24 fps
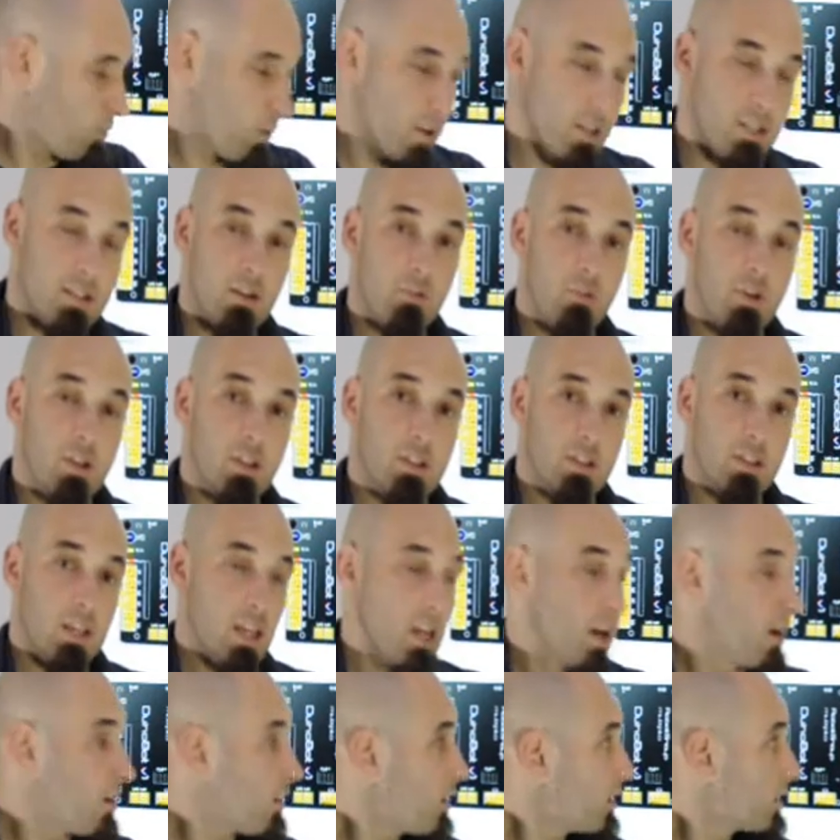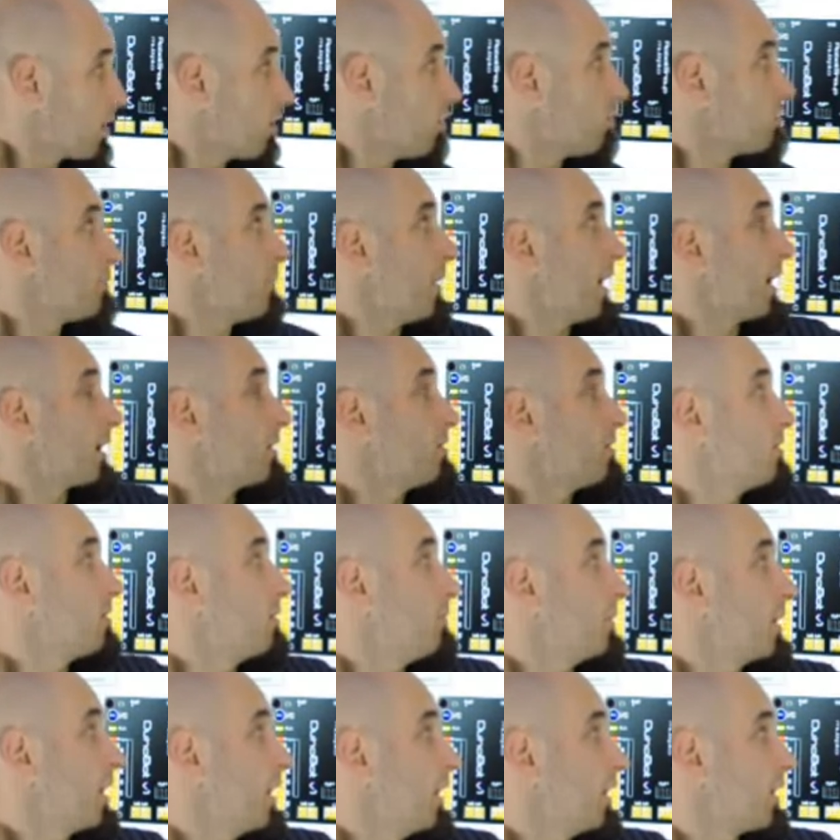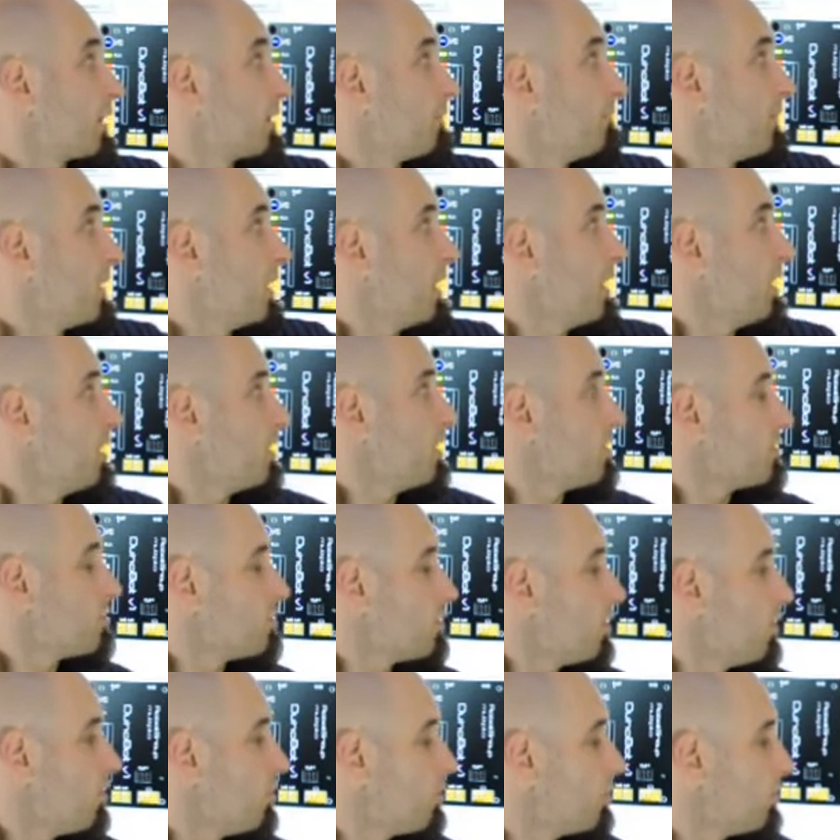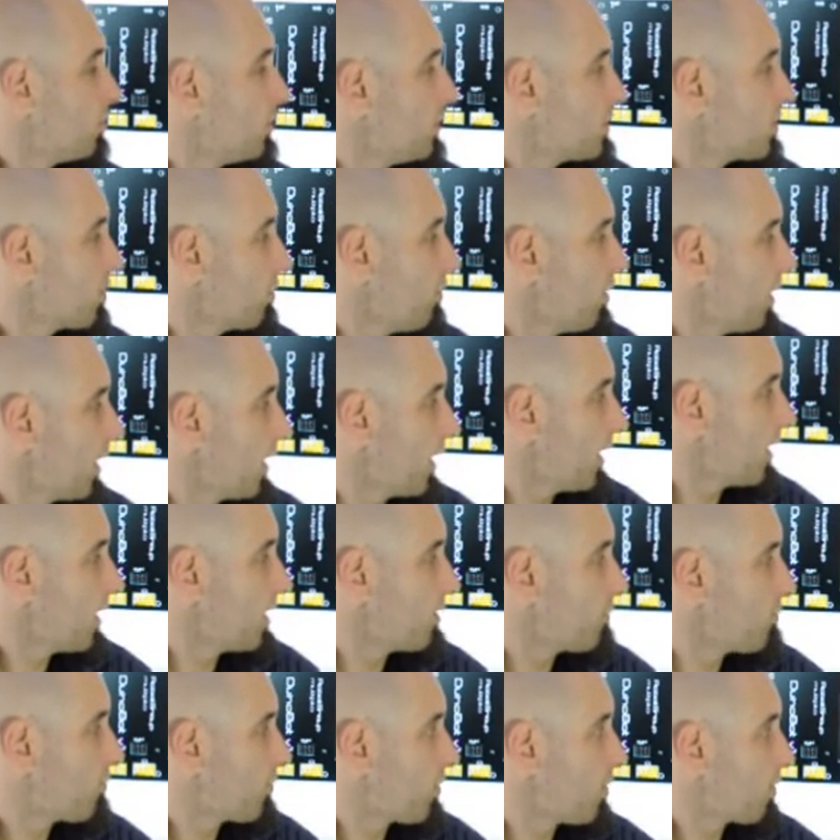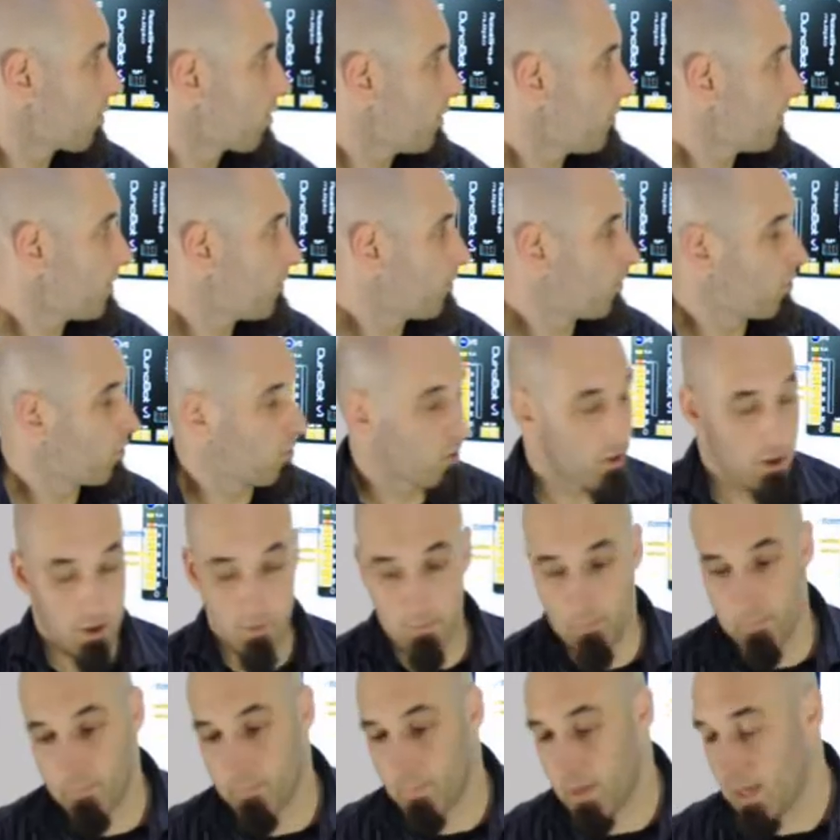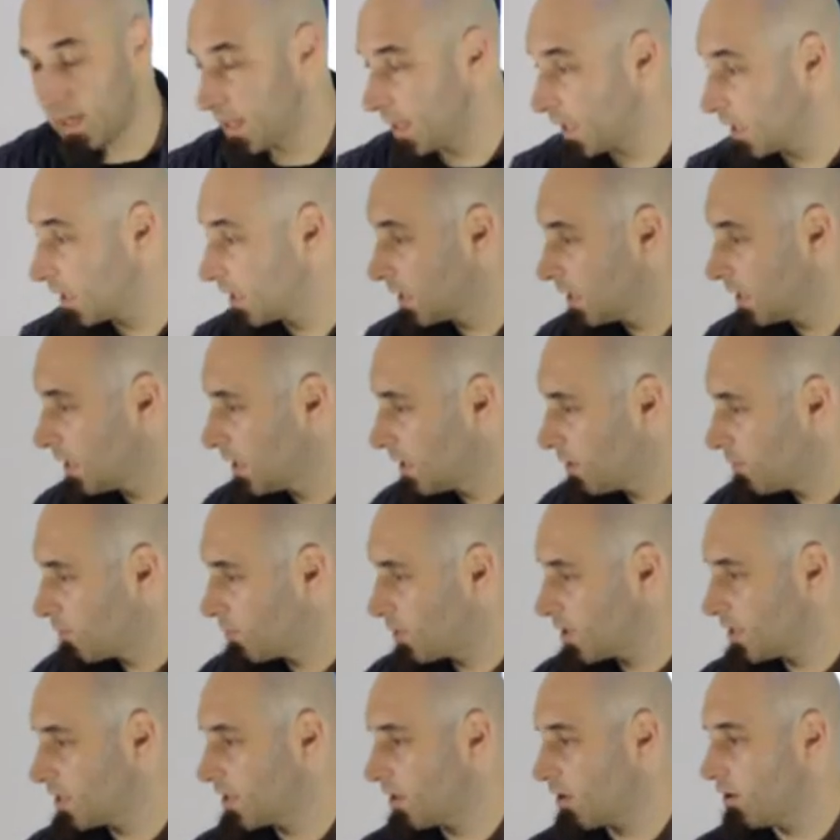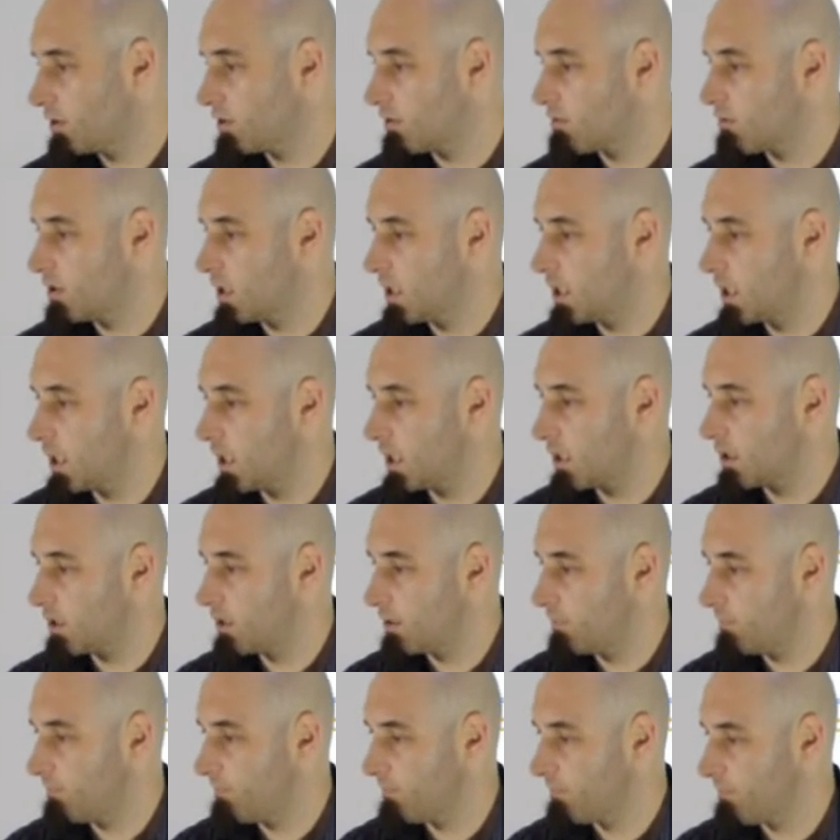once it reaches here, it goes back to the beginning. So let's go ahead and program the board by pressing on the run icon.